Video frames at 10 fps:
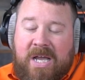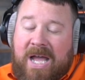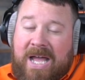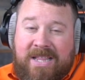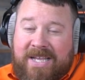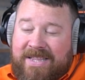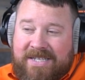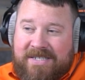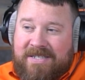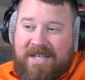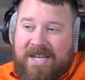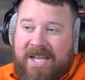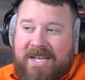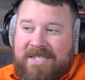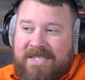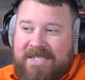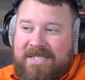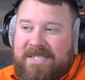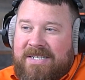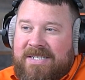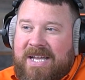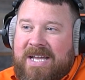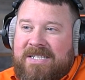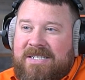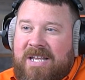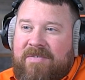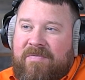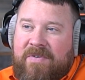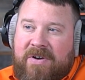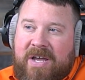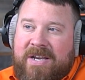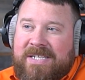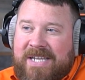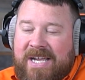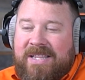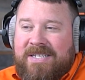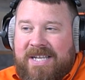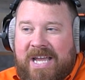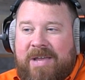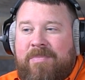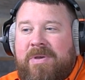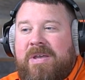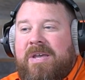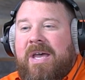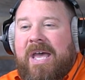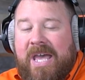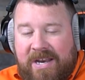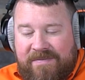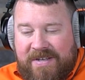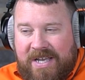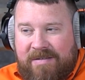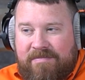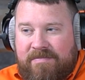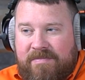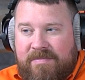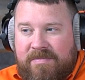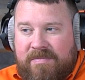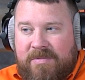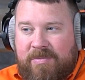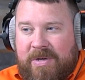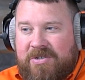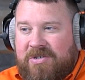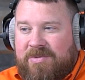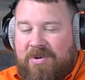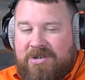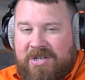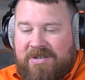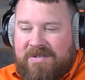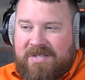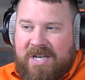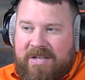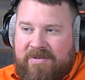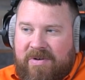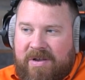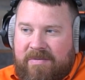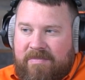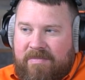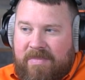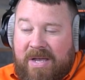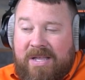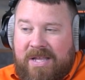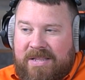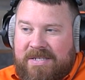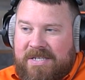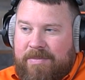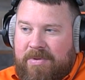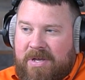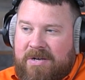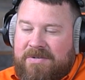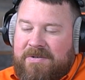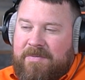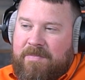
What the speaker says: I like this a lot, guys. This guy has a lot of it figured out. He's taking the time ahead of time to make sure his project goes exactly right. I like this step a lot also.